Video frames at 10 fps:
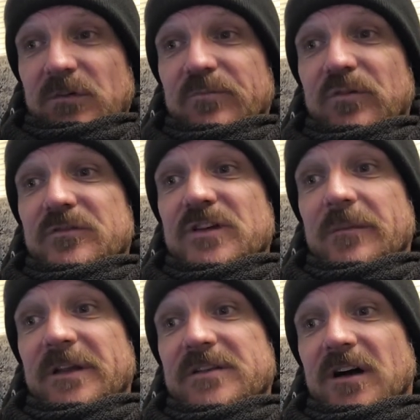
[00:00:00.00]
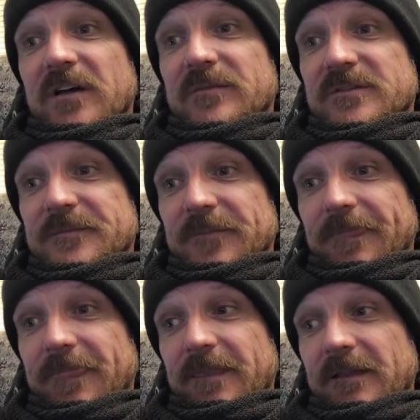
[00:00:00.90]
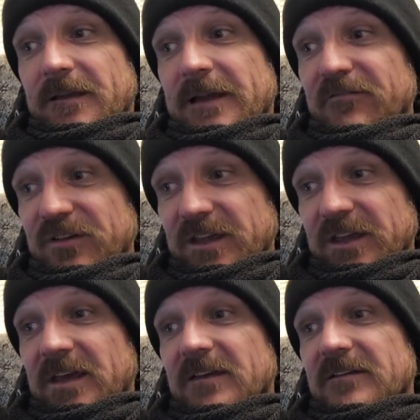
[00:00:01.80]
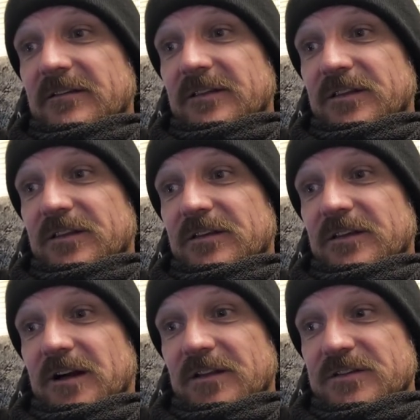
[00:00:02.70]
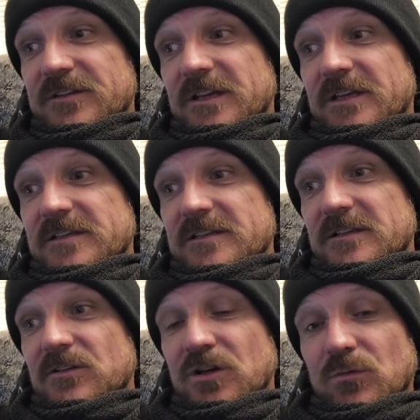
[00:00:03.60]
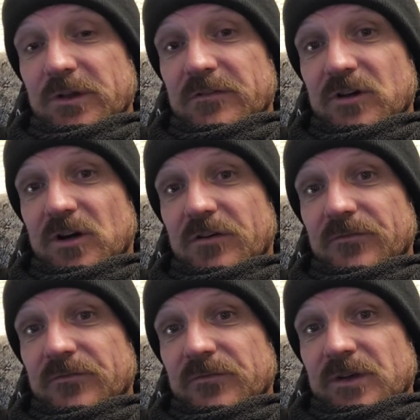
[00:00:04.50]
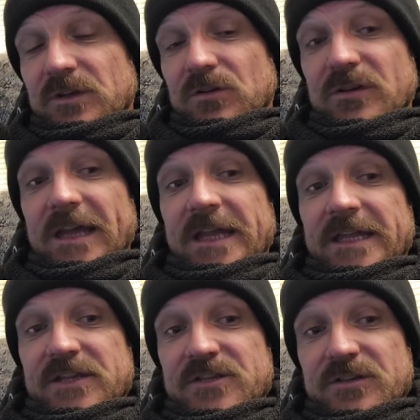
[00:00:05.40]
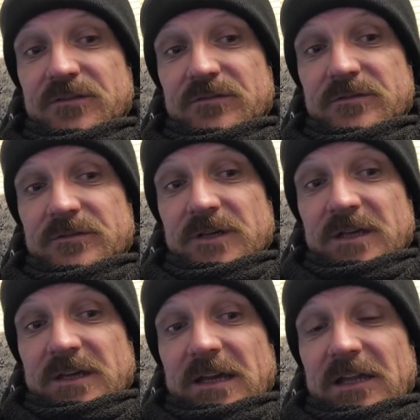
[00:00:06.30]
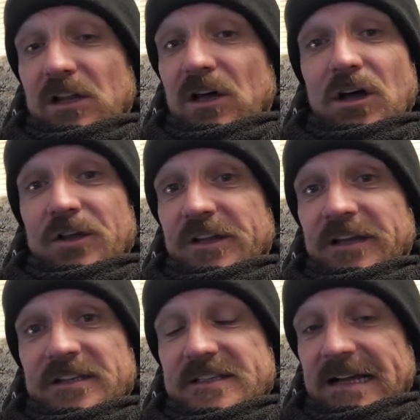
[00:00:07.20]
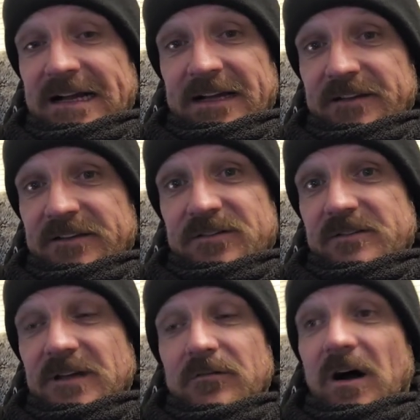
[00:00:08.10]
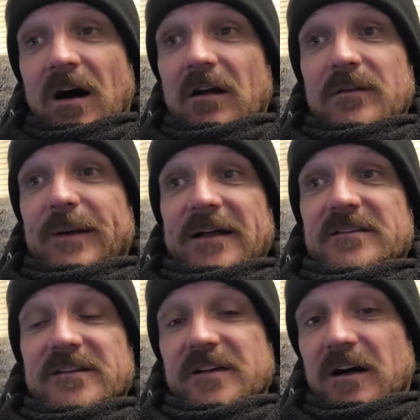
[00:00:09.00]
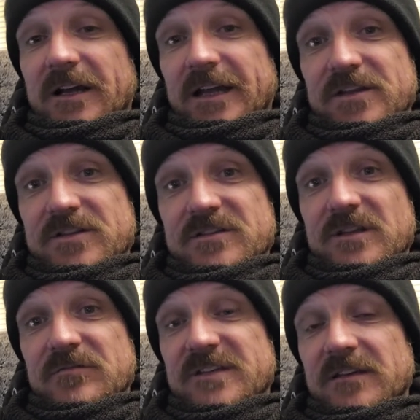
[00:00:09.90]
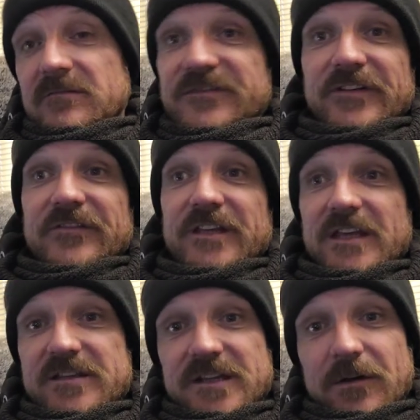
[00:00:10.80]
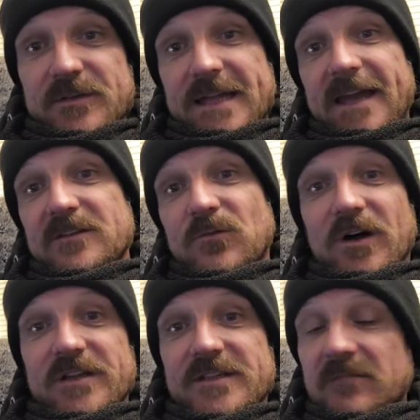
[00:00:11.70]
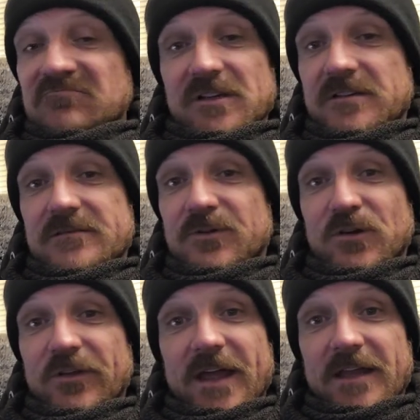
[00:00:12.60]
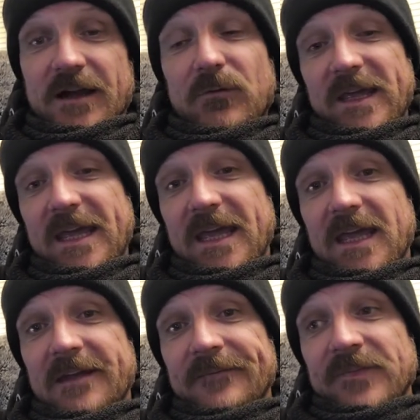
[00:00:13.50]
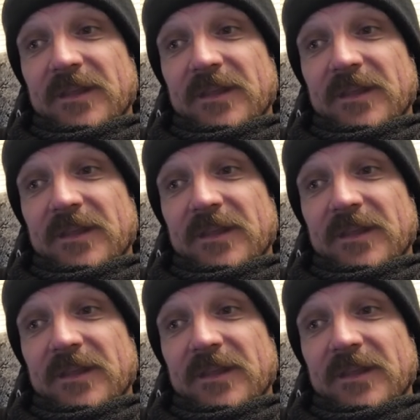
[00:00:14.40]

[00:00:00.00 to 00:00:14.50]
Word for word: We've proved so many times every year that the answer is to look at what you've got, look at any issues, and learn and understand and don't arc back to the dark ages and don't say 50 years ago it was X, Y, and Z because we're not there now, we're here.